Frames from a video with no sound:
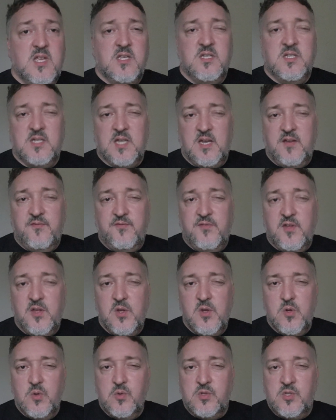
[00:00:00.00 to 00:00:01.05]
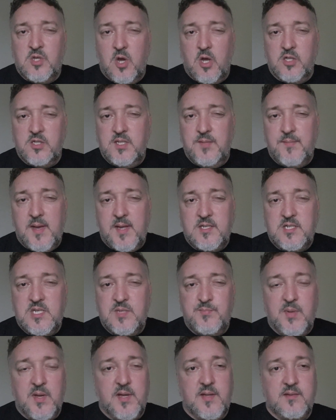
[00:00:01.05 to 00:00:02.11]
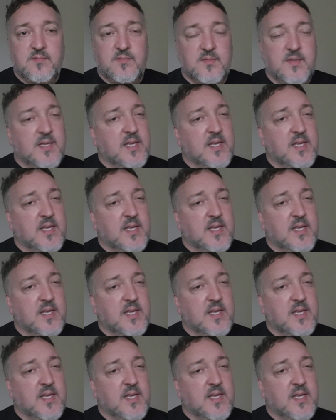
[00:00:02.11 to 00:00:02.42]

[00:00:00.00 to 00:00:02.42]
she's had a few dodgy matches, but